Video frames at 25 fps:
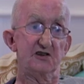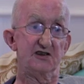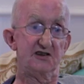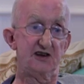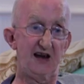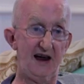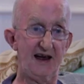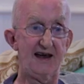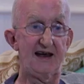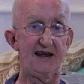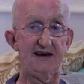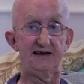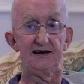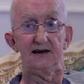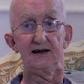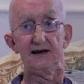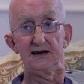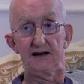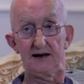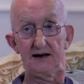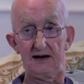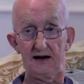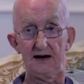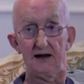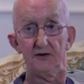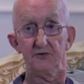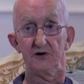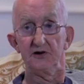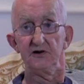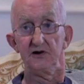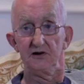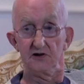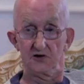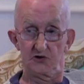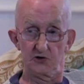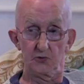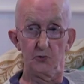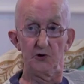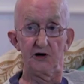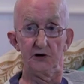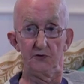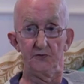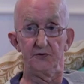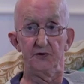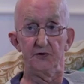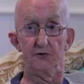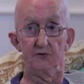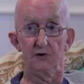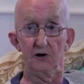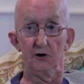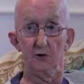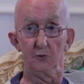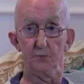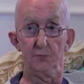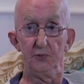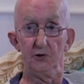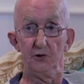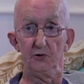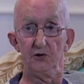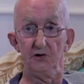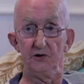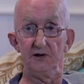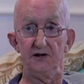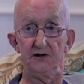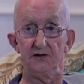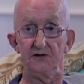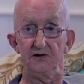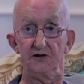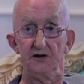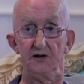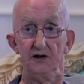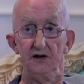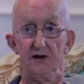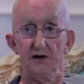10 and 11 and 12-year-old boys.